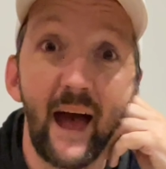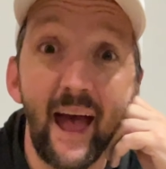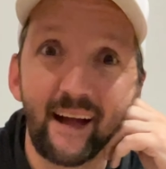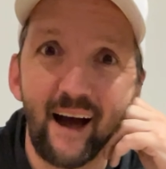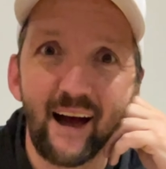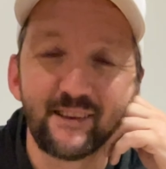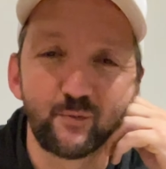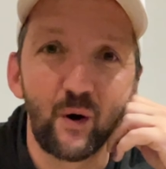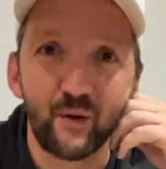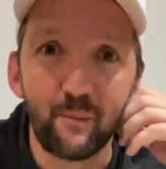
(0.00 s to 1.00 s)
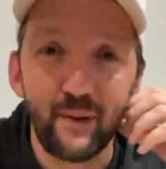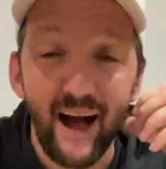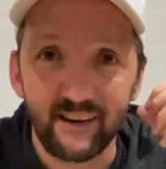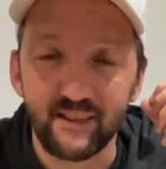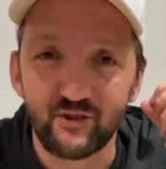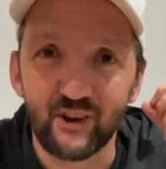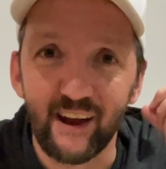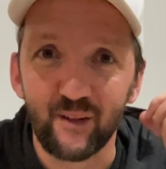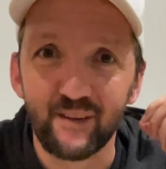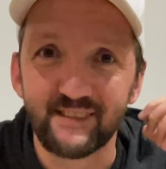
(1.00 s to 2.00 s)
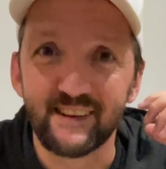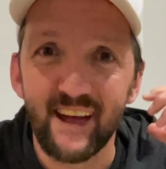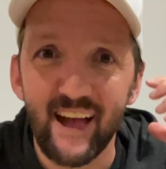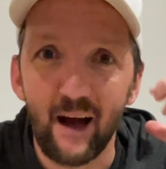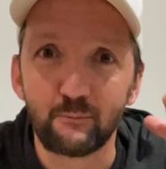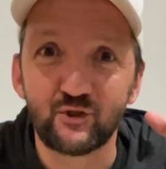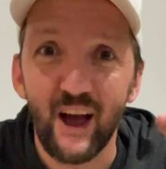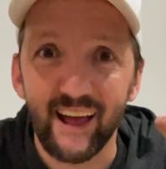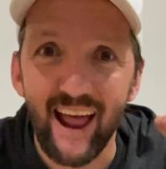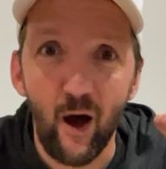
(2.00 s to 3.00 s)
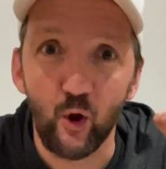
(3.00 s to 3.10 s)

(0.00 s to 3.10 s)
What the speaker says: Hey guys, welcome back to the channel, and today I'm checking out